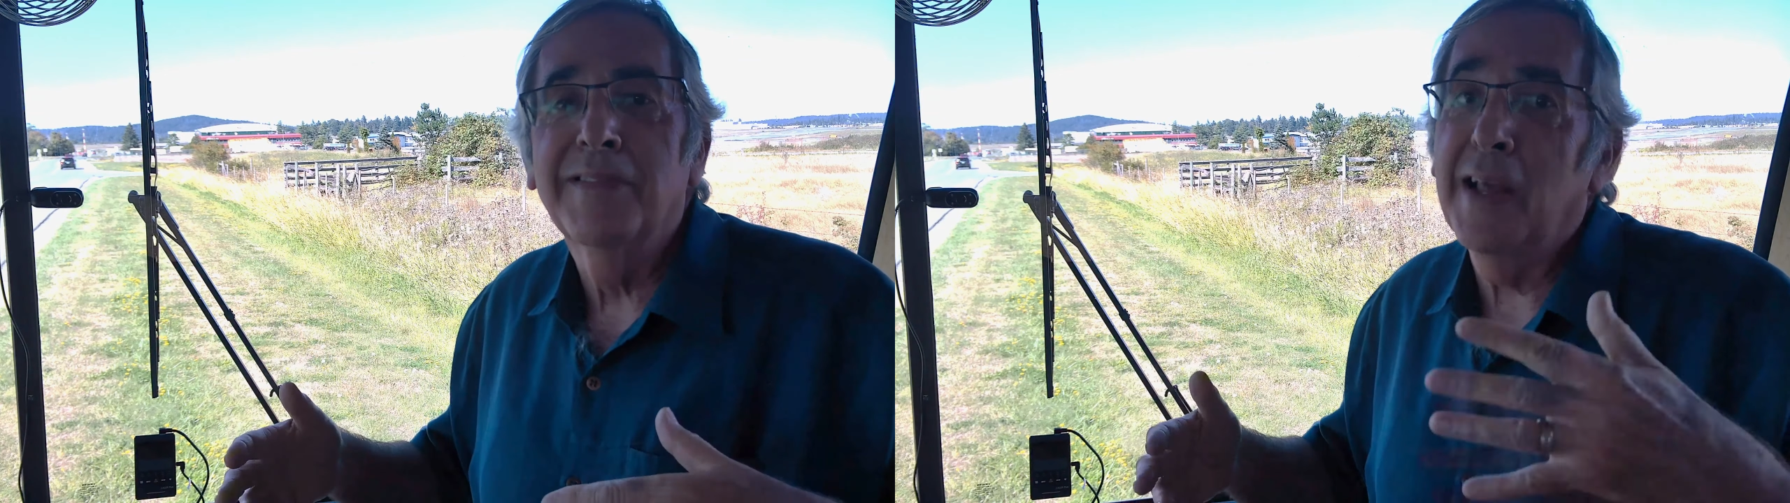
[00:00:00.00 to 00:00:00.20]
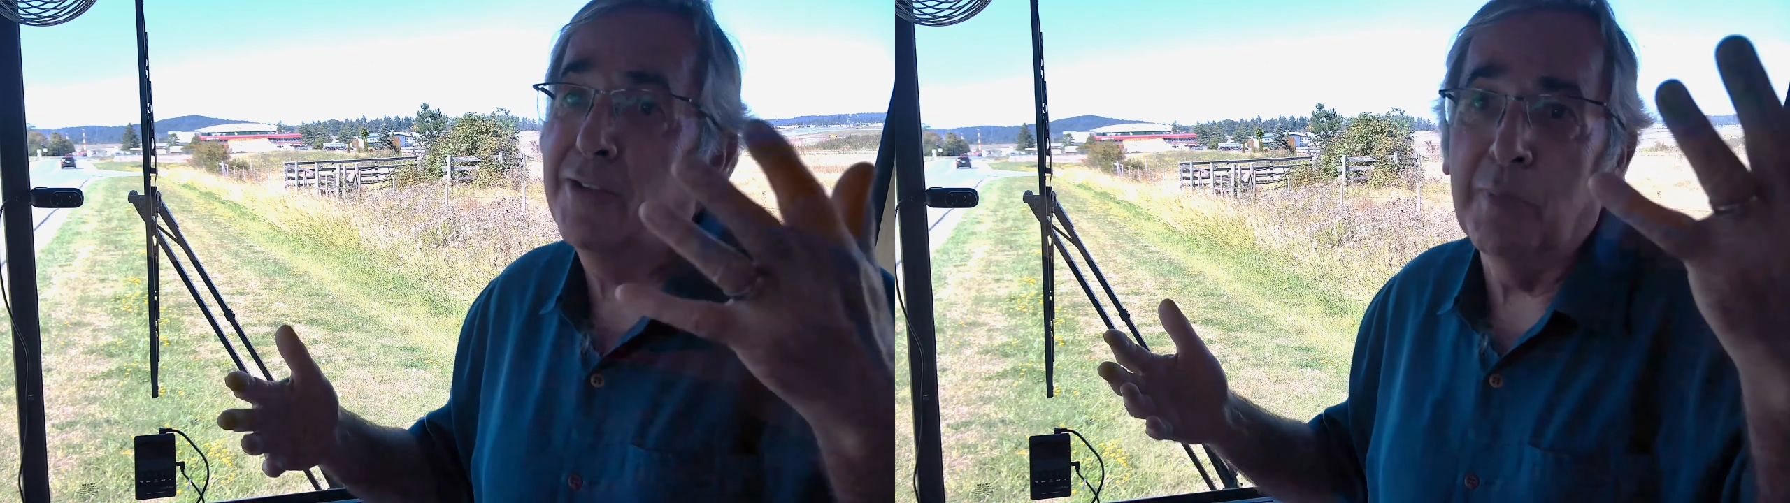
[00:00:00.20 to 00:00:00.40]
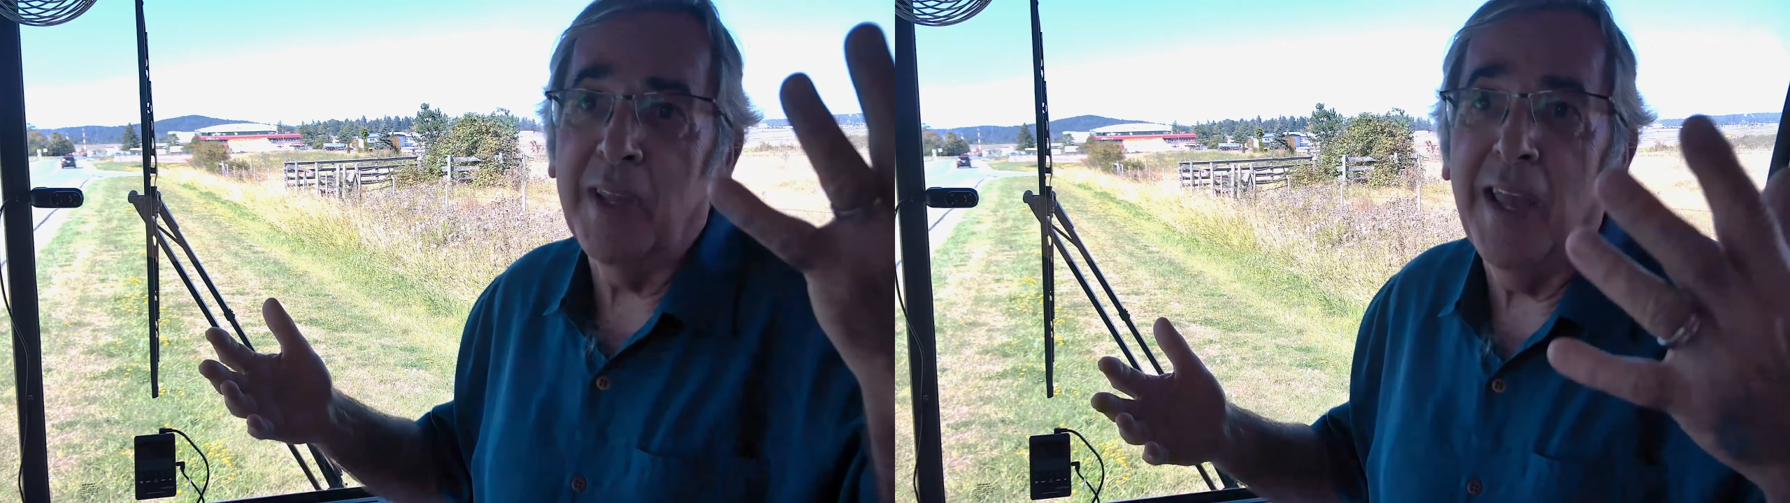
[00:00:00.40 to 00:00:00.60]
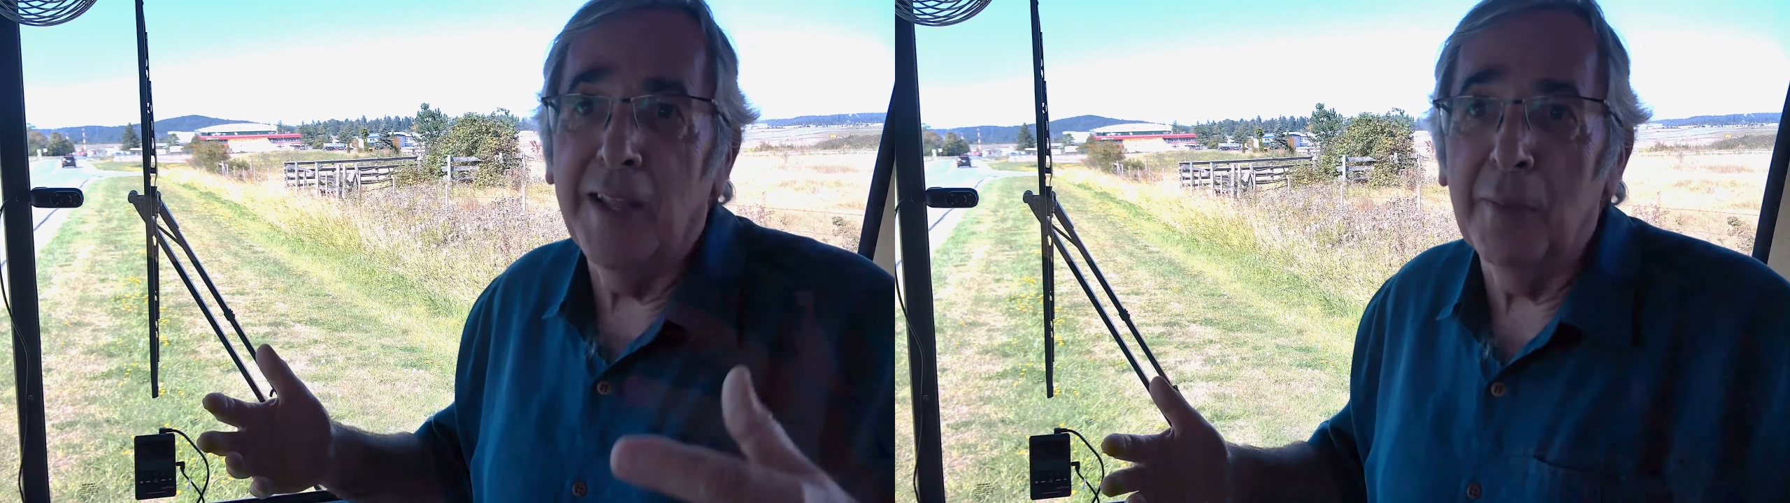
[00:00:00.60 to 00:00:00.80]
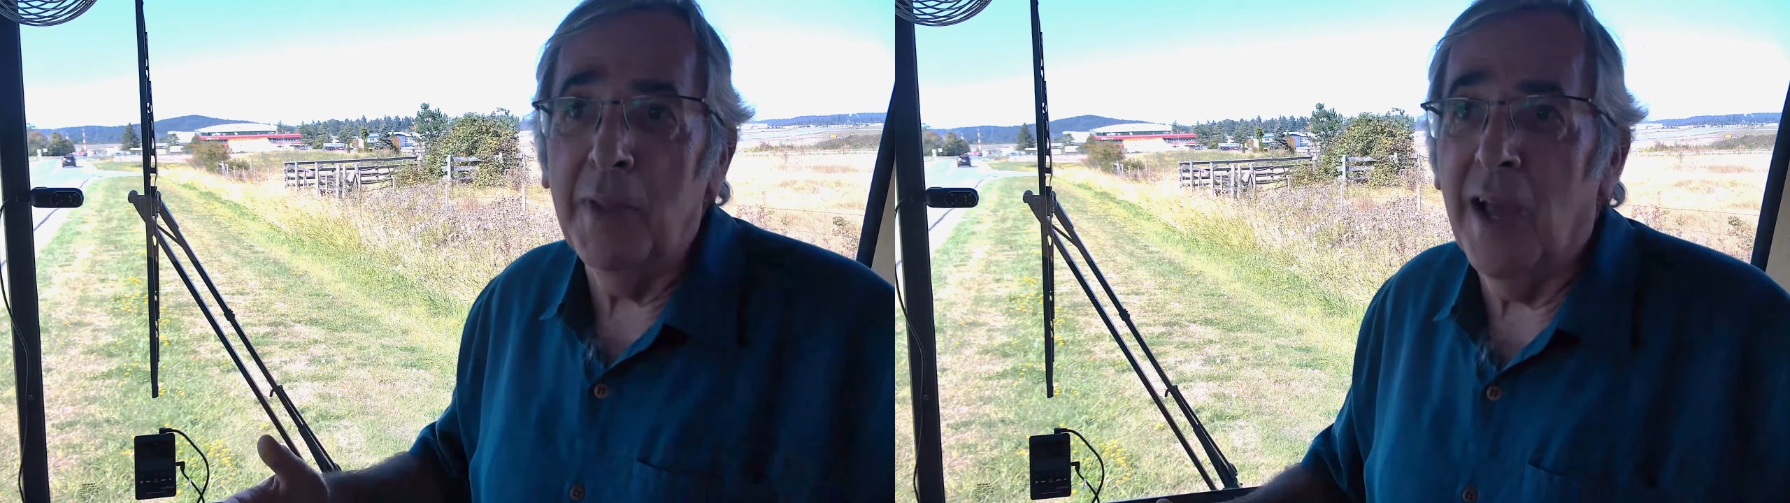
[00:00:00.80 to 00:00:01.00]
that's
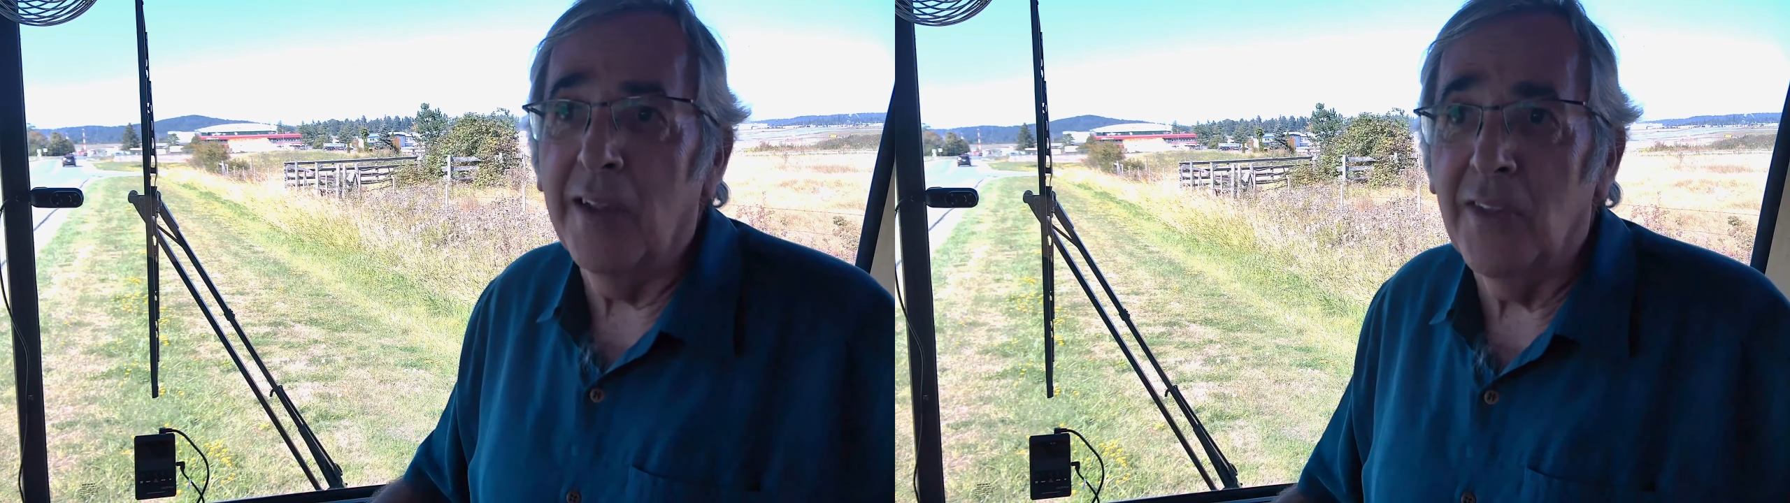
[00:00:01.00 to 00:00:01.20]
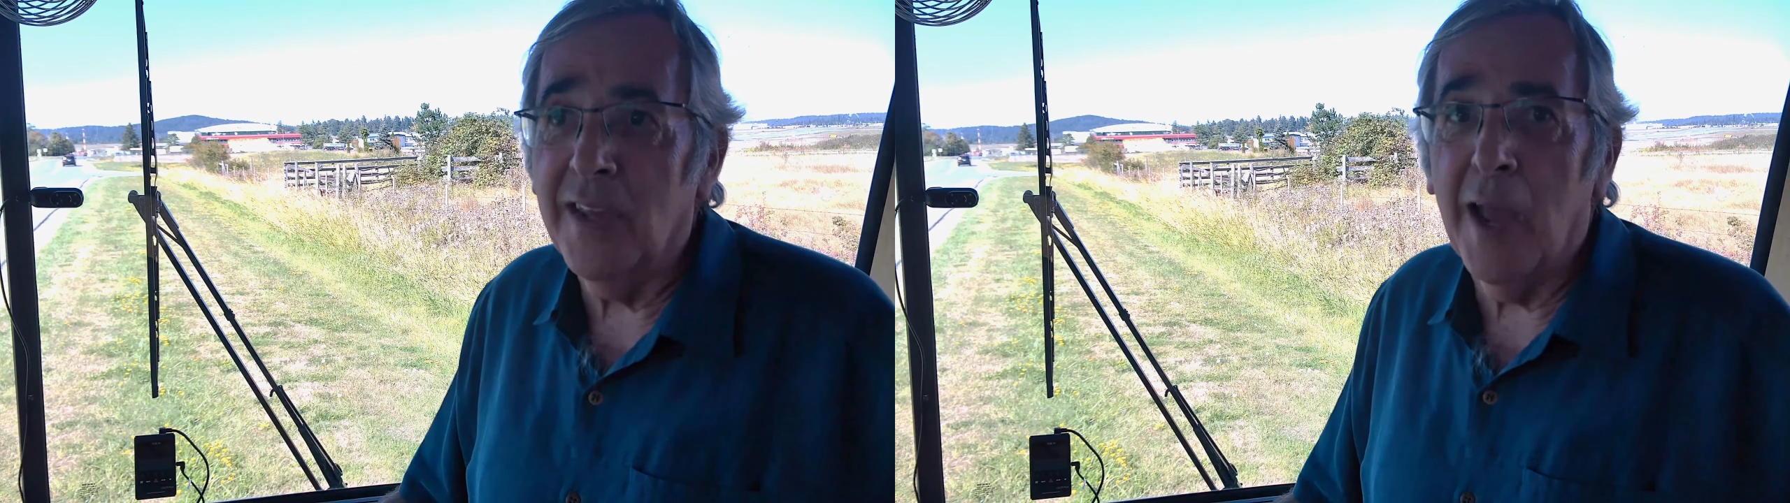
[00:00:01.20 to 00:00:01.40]
Michaela behind the